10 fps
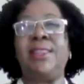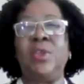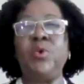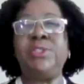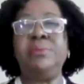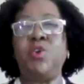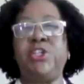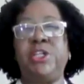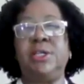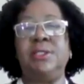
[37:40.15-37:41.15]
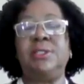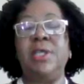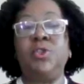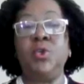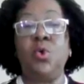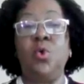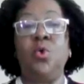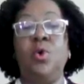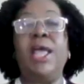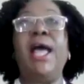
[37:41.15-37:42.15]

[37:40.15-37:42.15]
those emotions to go.